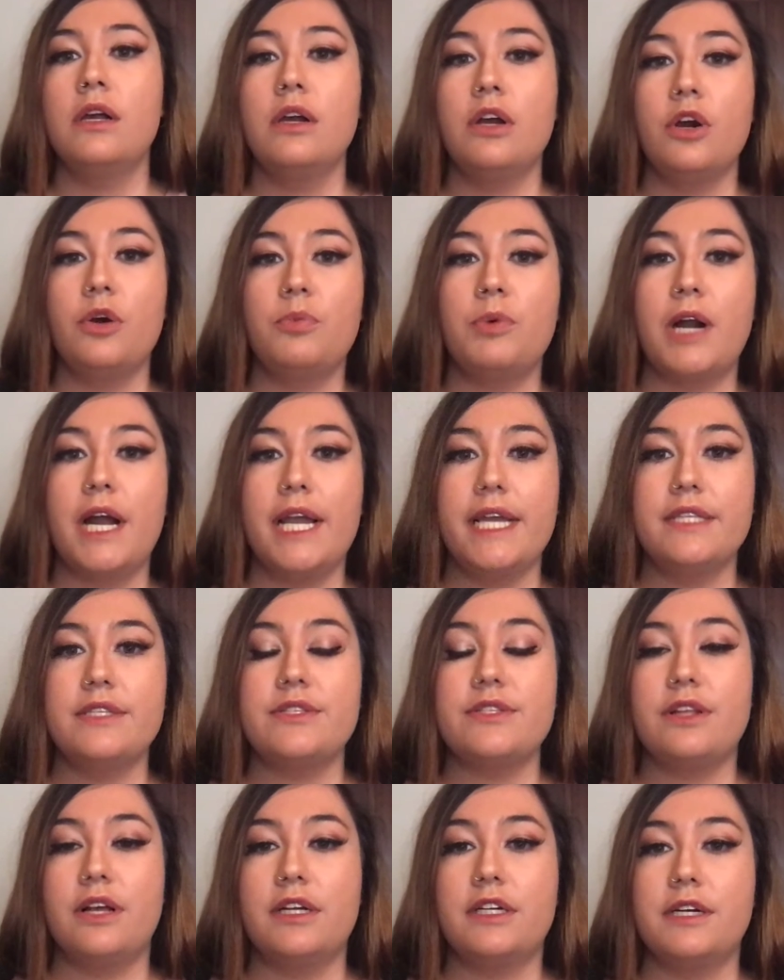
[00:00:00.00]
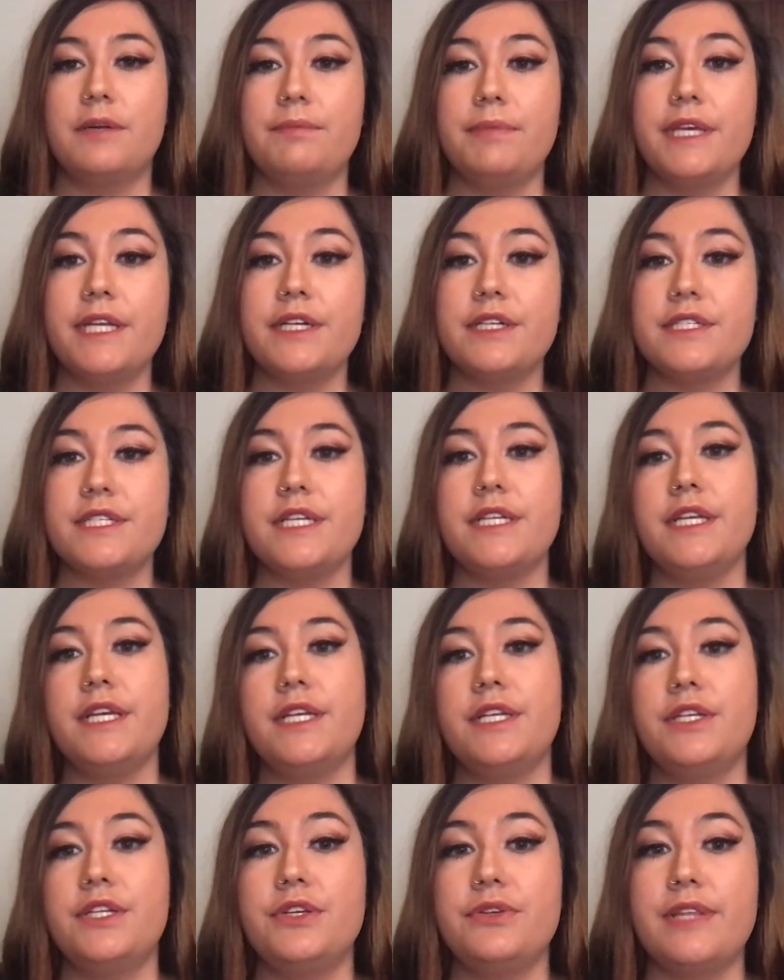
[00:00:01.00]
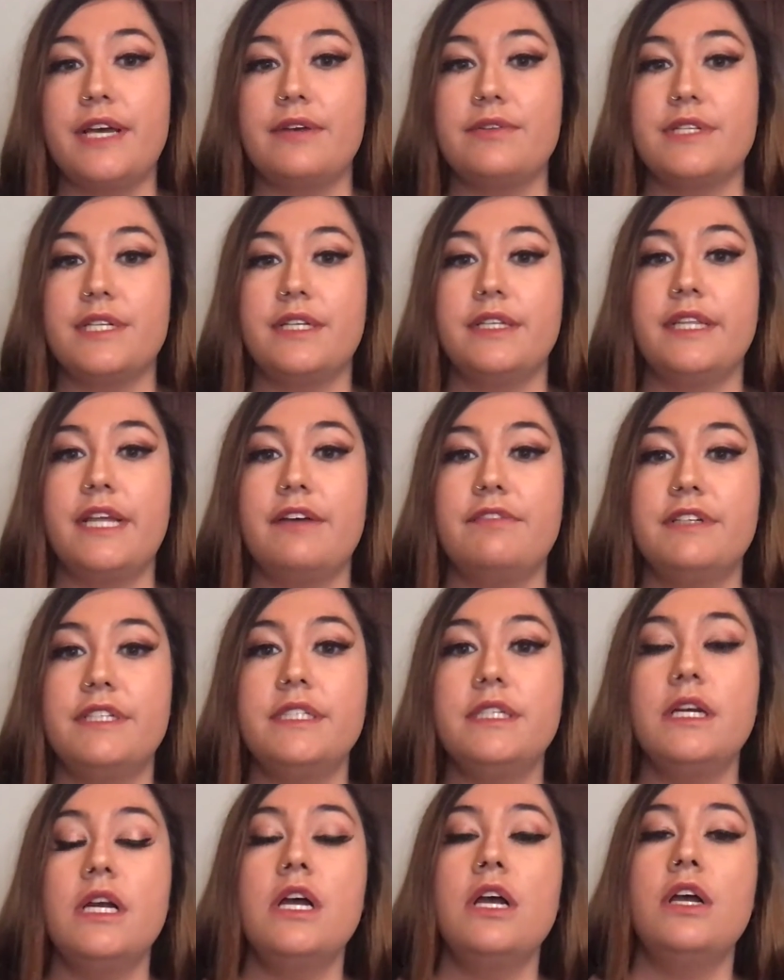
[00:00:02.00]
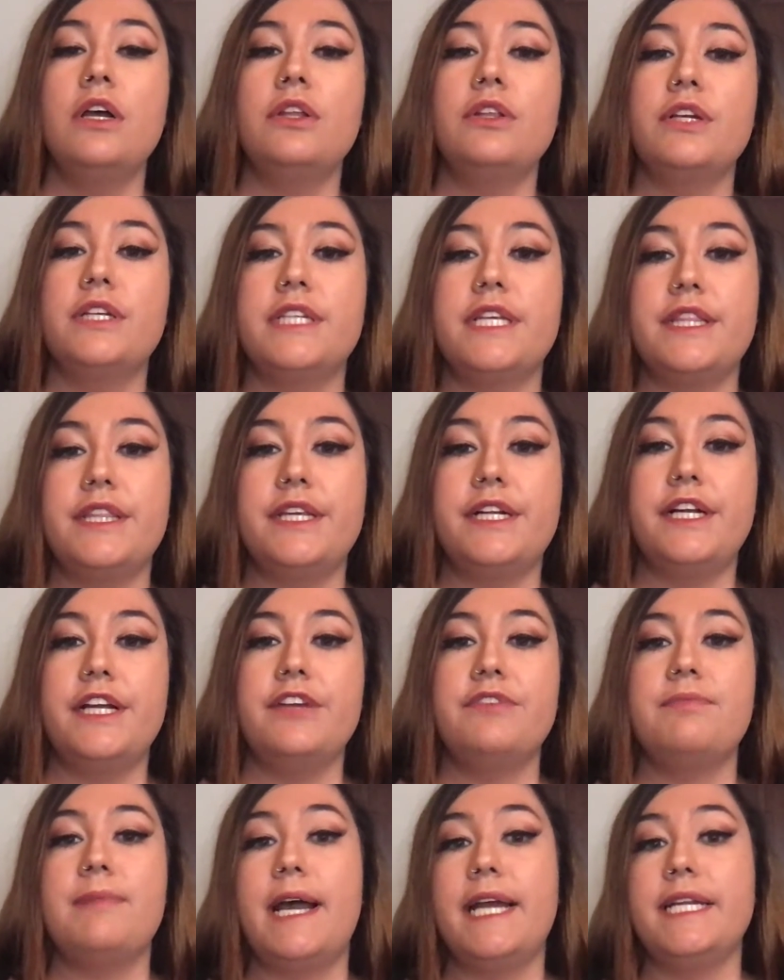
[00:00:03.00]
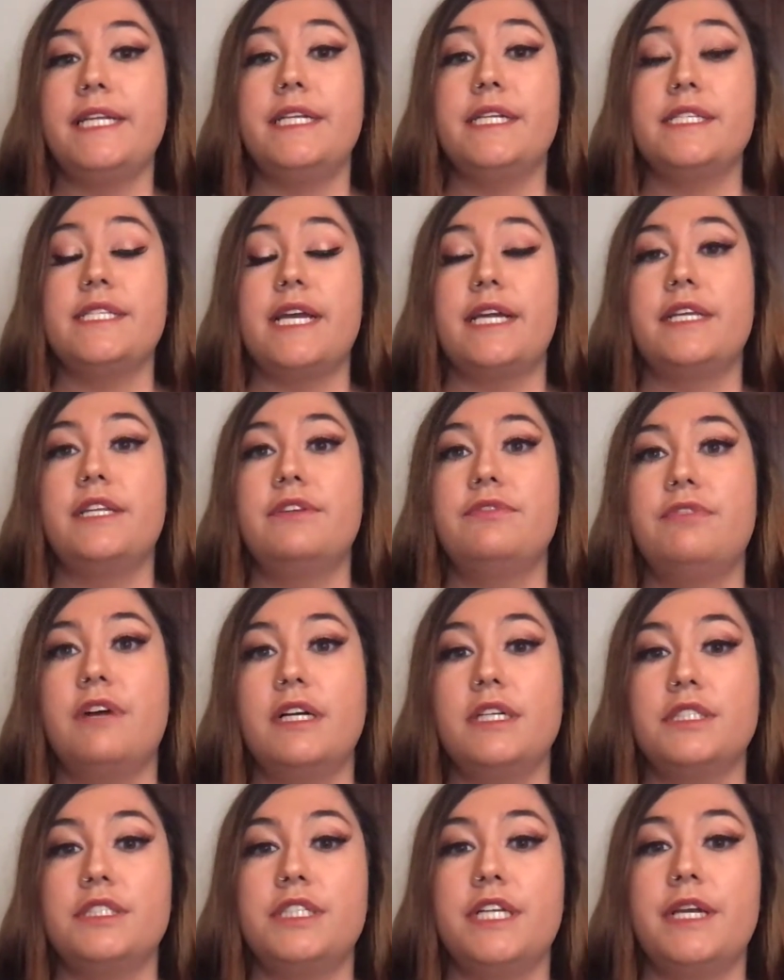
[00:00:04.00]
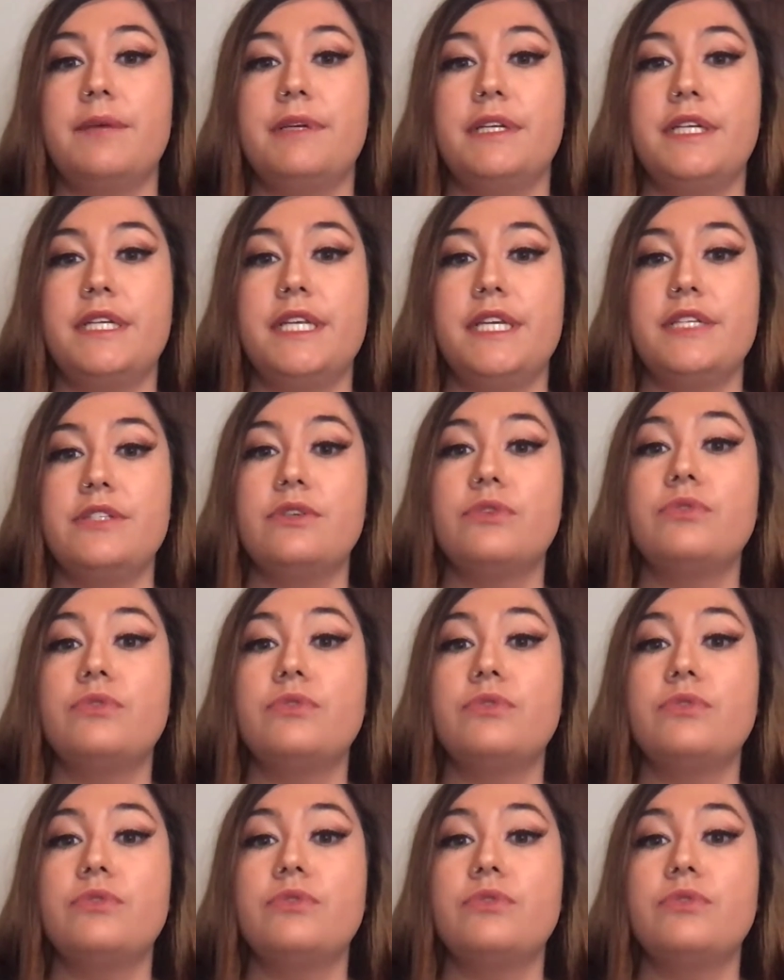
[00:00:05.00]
O'Brien, Slaughter, and Peterson in 2011 looked at theory of mind and executive functioning abilities